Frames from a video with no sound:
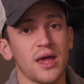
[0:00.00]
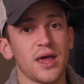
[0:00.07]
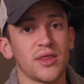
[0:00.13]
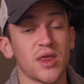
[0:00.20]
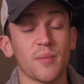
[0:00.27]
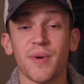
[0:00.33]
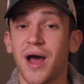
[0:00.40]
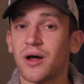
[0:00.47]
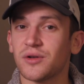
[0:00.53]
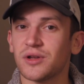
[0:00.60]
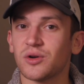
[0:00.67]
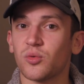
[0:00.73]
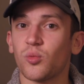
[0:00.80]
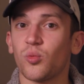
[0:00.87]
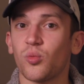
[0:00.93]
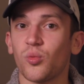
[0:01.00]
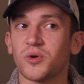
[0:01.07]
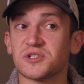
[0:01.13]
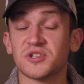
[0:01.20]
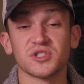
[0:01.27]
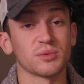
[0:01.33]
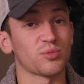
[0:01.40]
That pounding
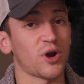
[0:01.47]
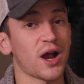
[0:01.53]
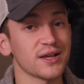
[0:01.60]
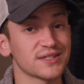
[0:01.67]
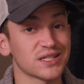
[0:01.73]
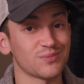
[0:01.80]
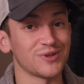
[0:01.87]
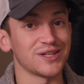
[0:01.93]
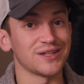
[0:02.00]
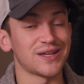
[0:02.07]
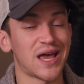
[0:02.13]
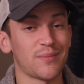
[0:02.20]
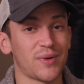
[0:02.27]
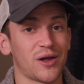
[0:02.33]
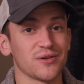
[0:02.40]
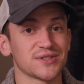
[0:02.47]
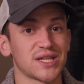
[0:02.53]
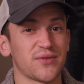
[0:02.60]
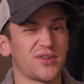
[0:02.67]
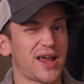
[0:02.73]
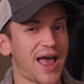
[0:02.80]
was a surprise to me at mile 7.